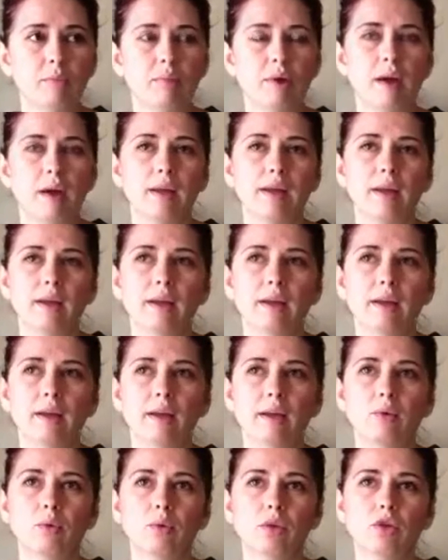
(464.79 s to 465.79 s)
But
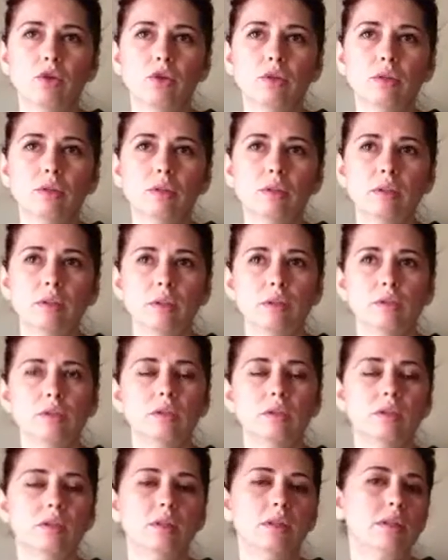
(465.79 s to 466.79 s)
when you're in
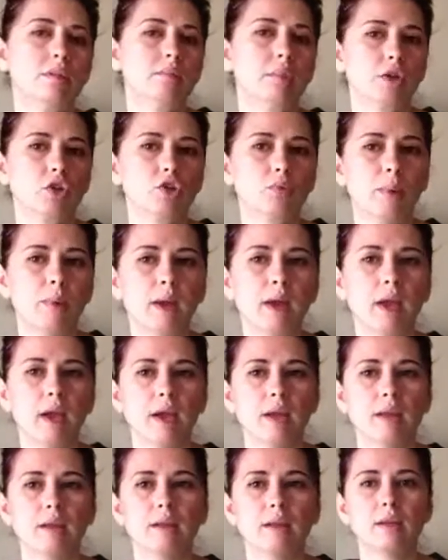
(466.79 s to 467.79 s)
this much
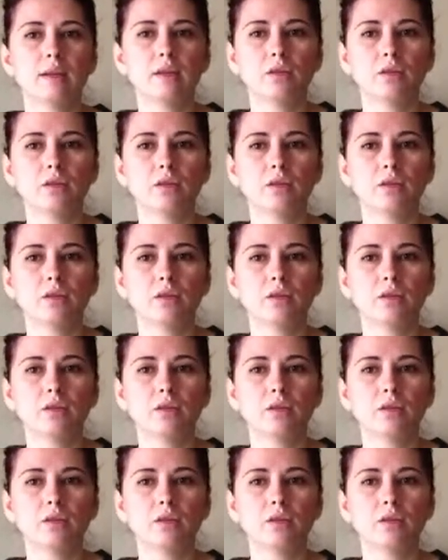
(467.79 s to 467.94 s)
pain,